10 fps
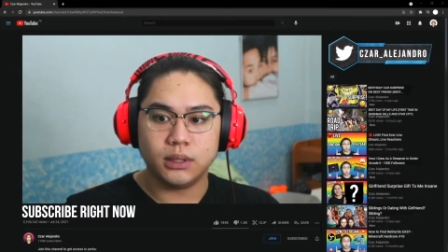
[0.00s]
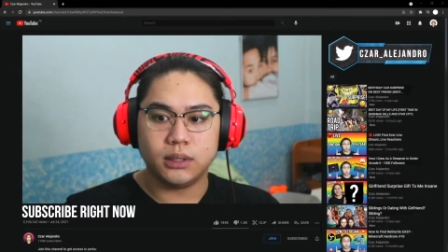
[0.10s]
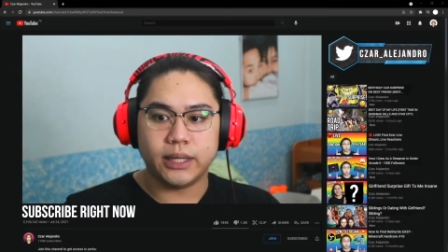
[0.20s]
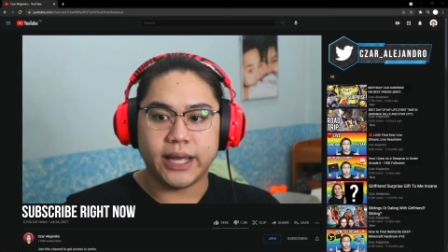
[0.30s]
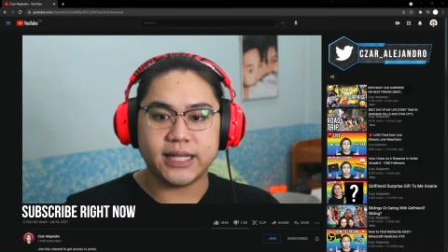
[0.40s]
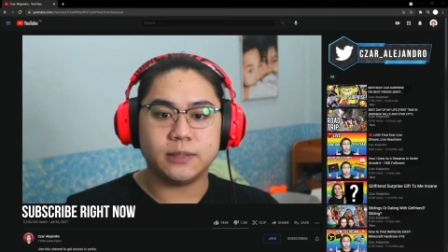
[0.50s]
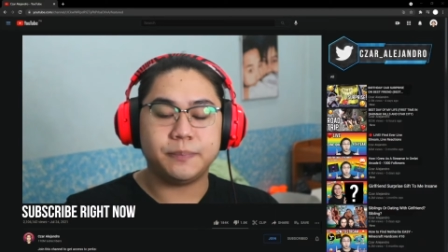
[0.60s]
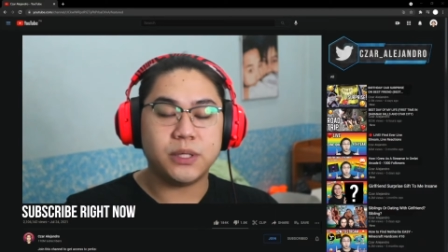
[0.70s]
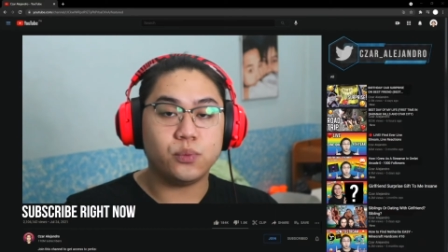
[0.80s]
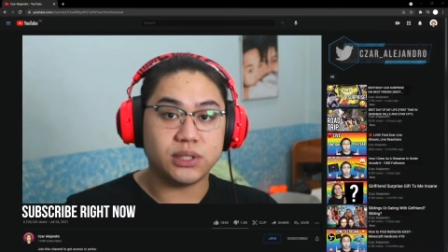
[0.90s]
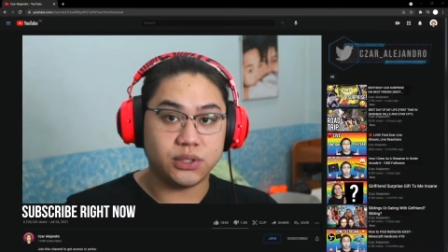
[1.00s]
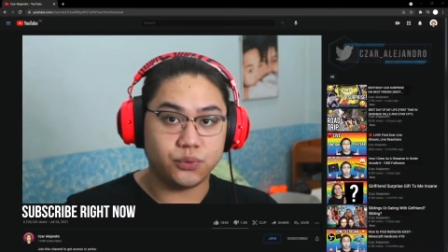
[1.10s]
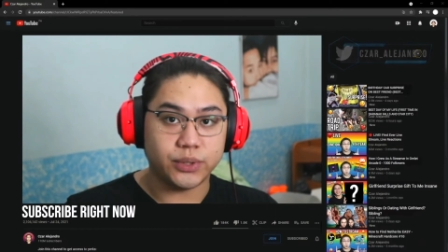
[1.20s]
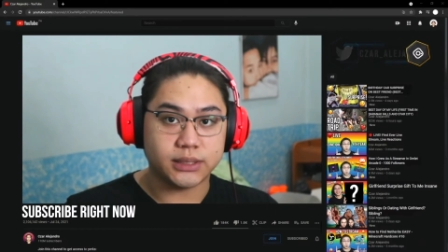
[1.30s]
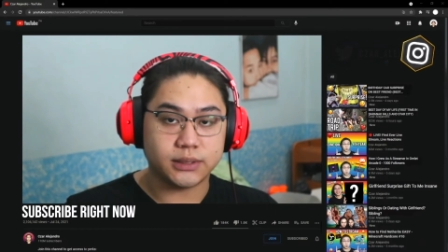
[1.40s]
SLP will
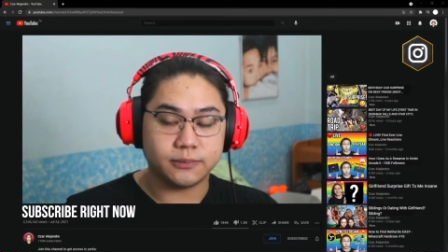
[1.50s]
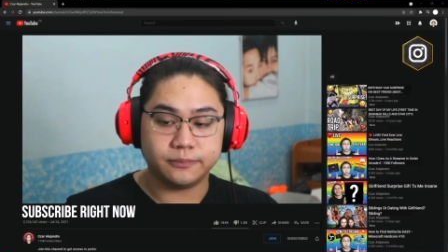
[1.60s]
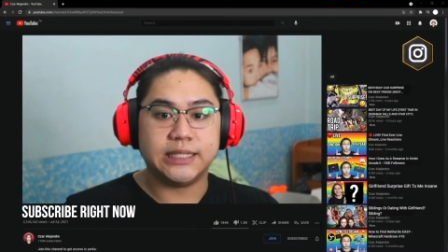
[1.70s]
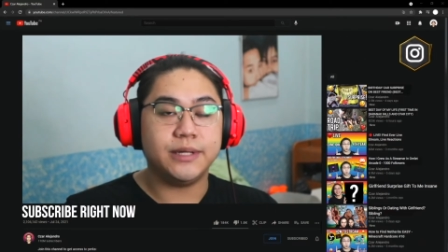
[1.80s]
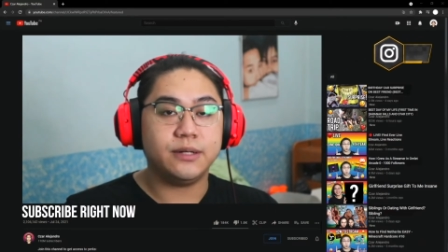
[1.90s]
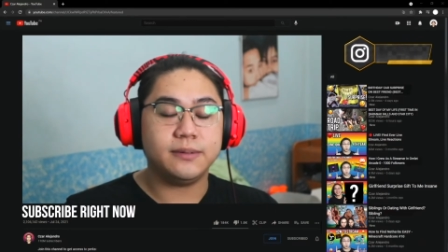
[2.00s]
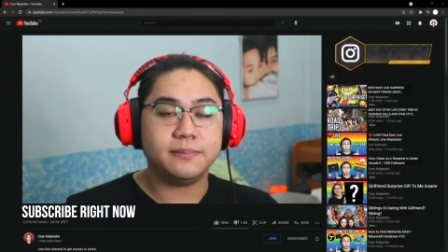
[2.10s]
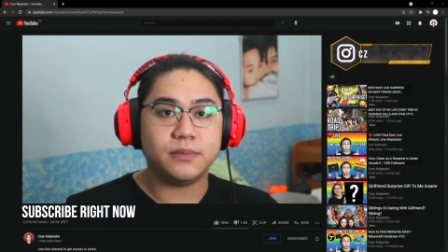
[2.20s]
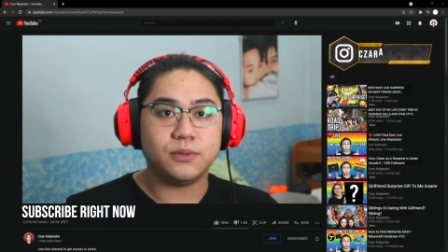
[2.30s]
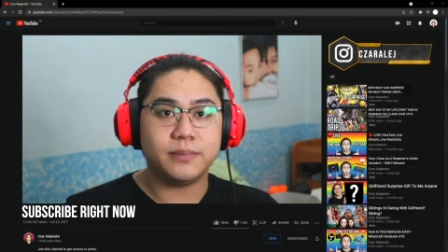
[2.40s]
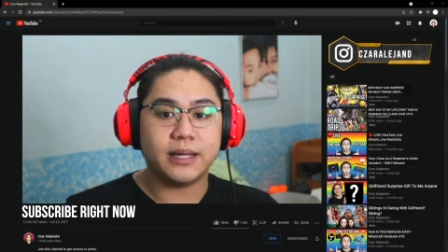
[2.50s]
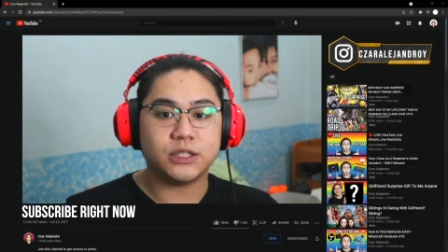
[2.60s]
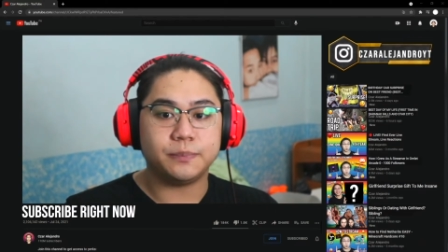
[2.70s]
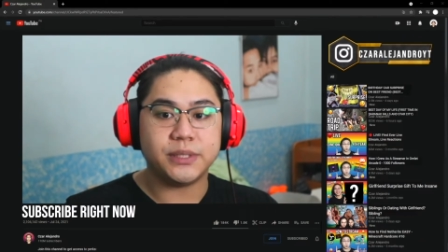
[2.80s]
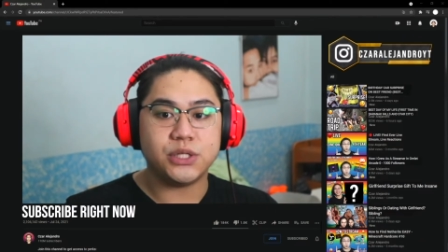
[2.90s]
increase. The minimum
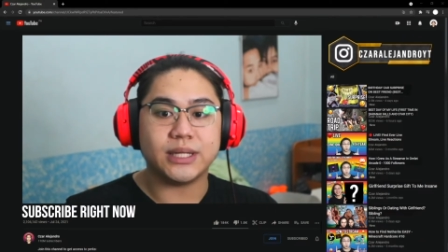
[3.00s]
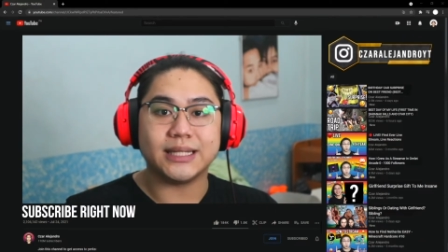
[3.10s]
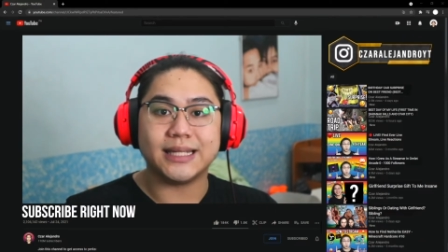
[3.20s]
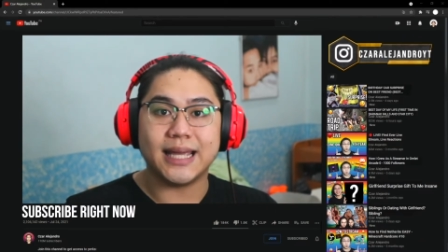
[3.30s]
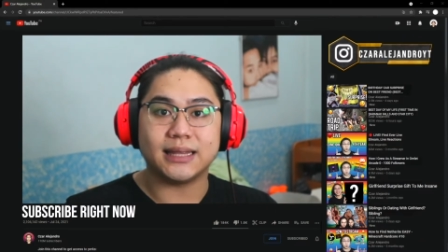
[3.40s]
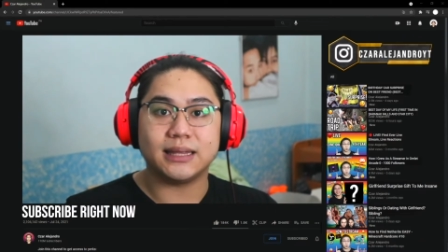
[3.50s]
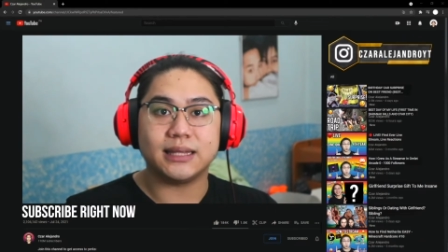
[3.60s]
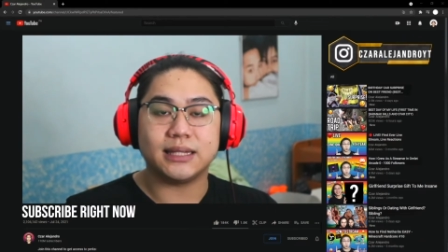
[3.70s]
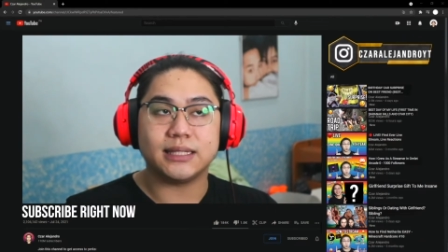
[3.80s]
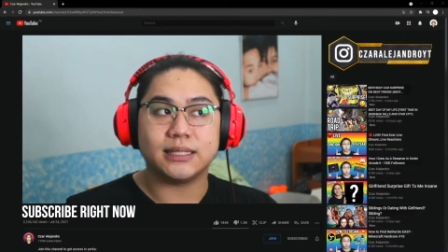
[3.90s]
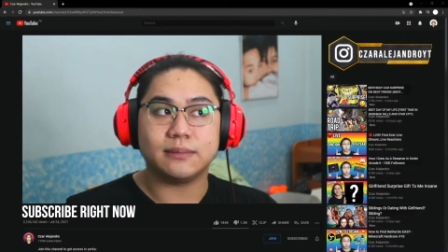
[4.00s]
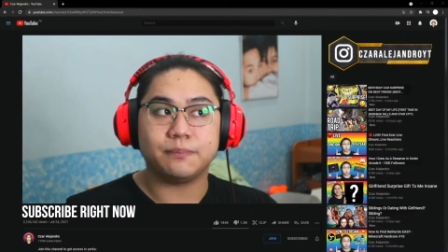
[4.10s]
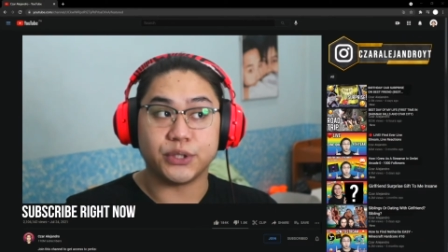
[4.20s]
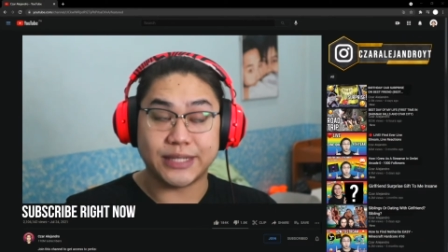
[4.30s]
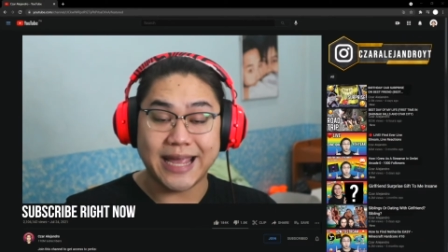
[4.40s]
SLP you can get
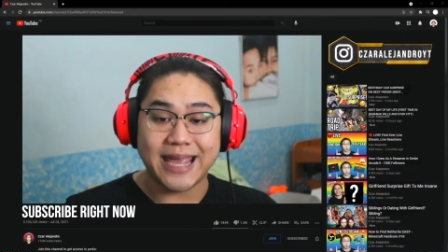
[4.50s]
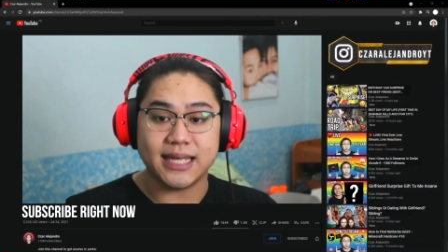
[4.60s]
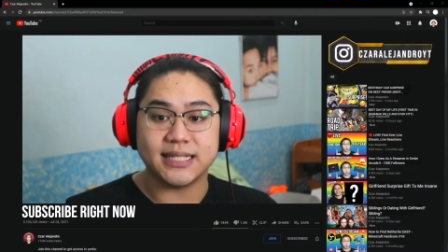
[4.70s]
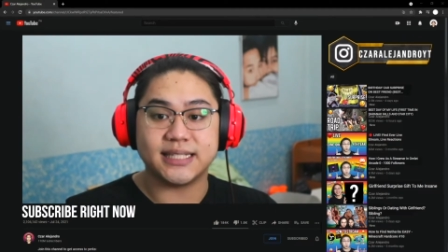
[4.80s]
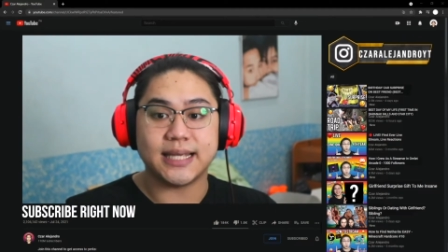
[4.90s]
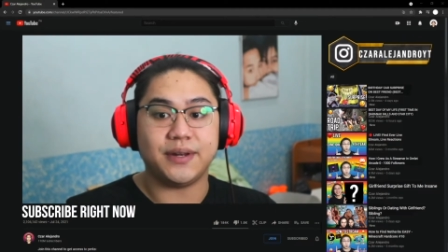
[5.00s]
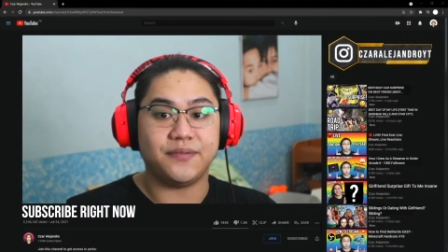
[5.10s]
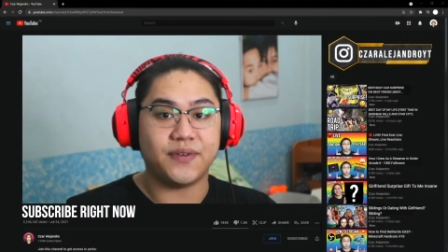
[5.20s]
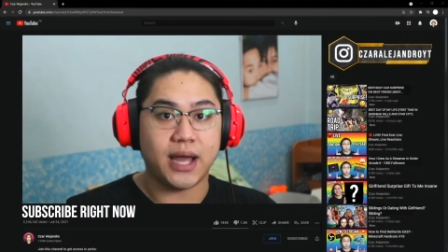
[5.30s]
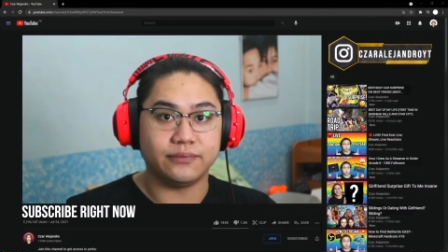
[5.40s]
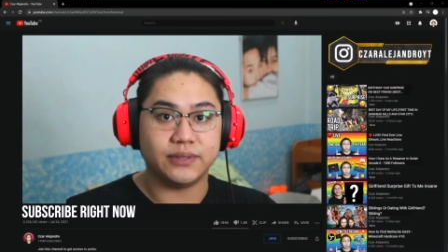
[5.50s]
per day is 75.